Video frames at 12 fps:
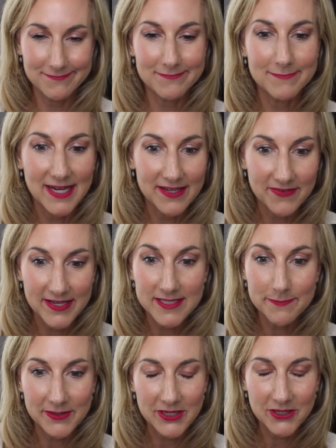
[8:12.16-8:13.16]
my
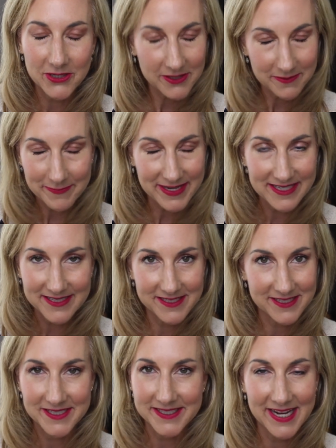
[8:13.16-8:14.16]
face, but it could be
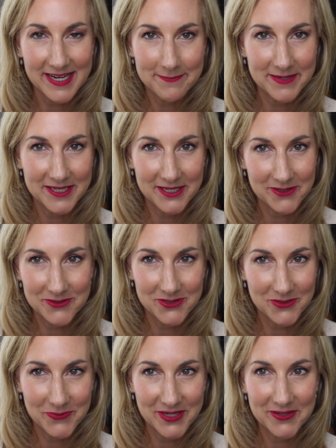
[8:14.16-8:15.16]
just because I'm not used
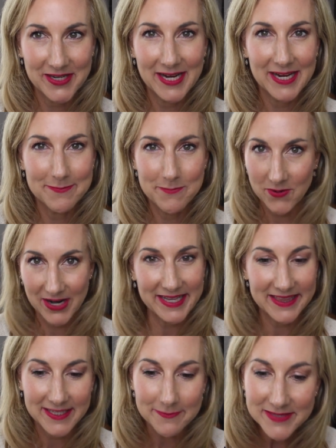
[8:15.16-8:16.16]
to wearing
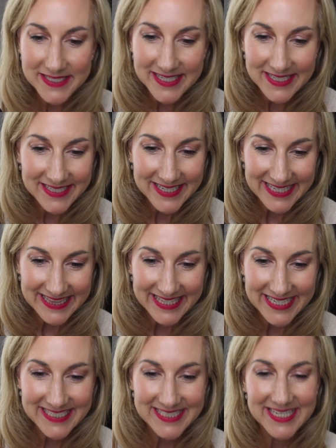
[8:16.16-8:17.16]
bright lipstick like
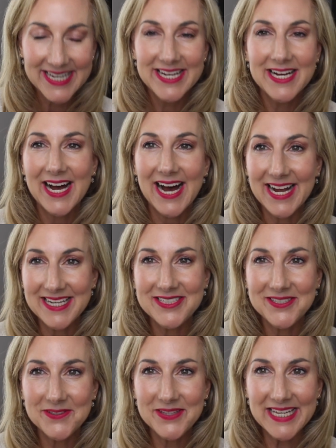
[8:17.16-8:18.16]
this. I
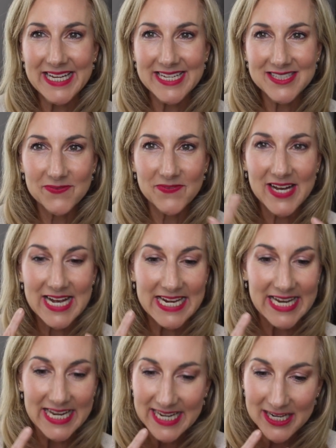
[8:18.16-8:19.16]
do think it's fun
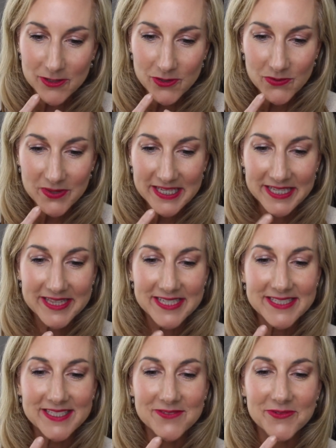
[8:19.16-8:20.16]
and I do think
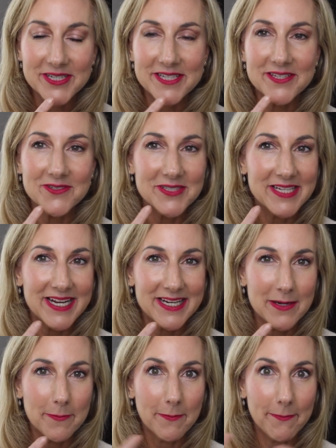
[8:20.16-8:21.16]
this is one of those
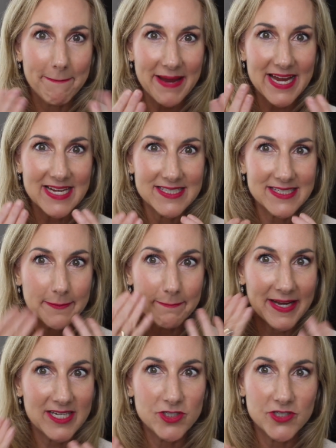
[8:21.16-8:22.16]
kind of pinks that
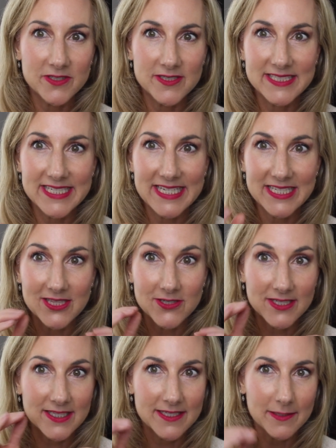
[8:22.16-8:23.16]
makes your teeth
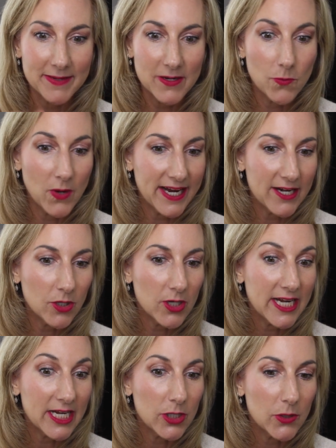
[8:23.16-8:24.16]
look a little bit
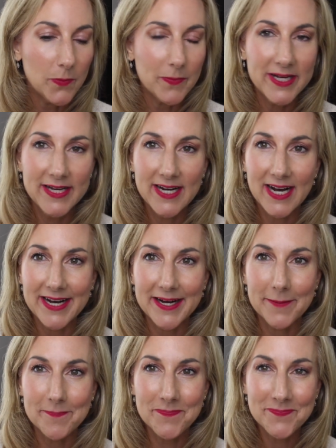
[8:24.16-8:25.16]
whiter, I hope.
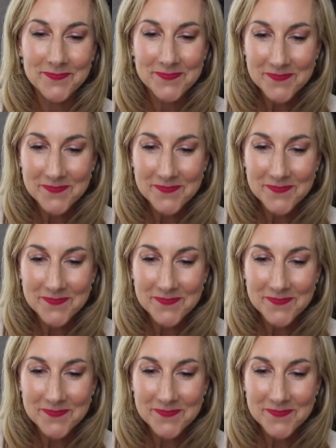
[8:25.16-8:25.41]
Um,